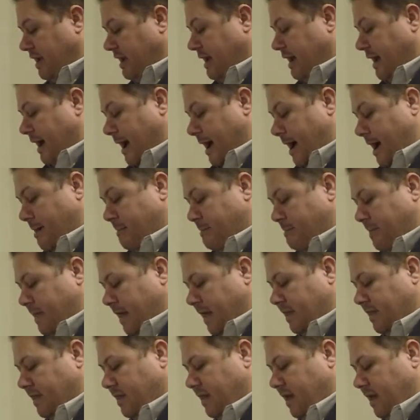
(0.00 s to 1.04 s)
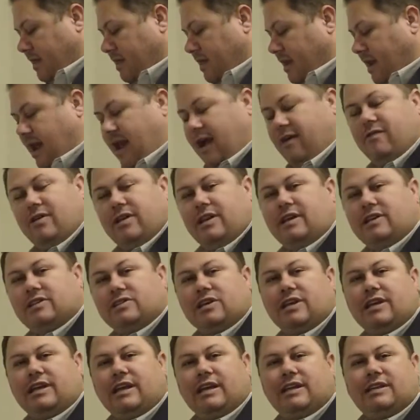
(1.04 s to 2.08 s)
Um, and, and then everything's
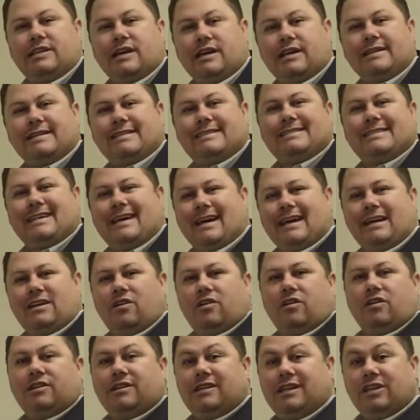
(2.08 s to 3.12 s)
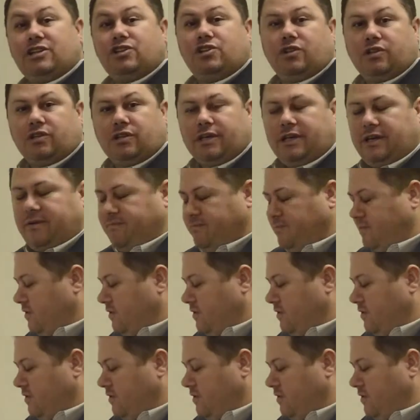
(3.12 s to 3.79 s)
going to get done and signed digitally.